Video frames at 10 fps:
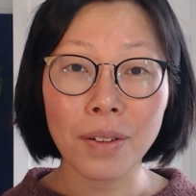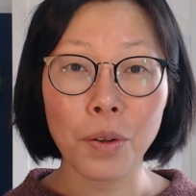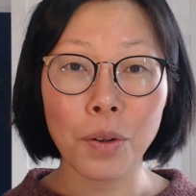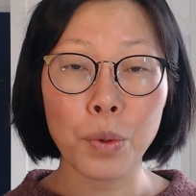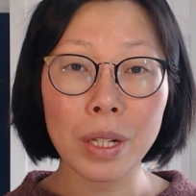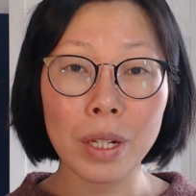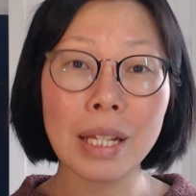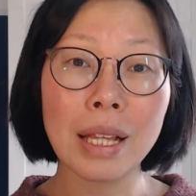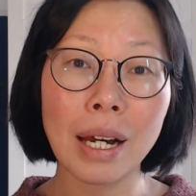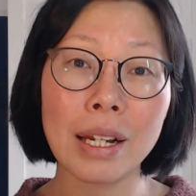or really
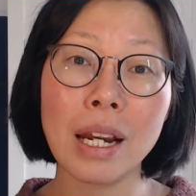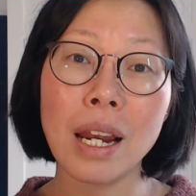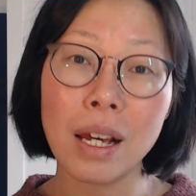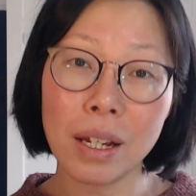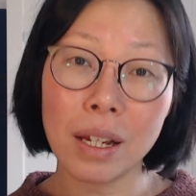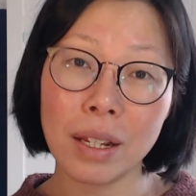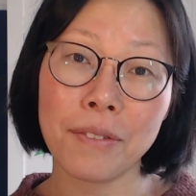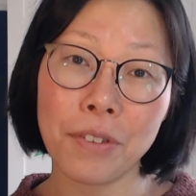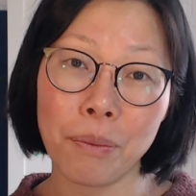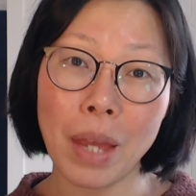like learning
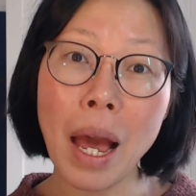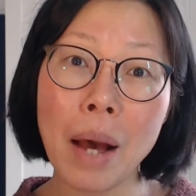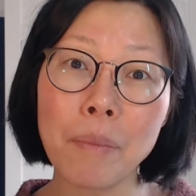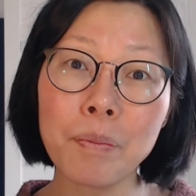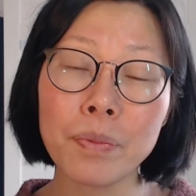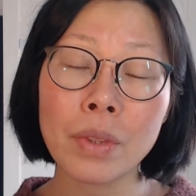from them,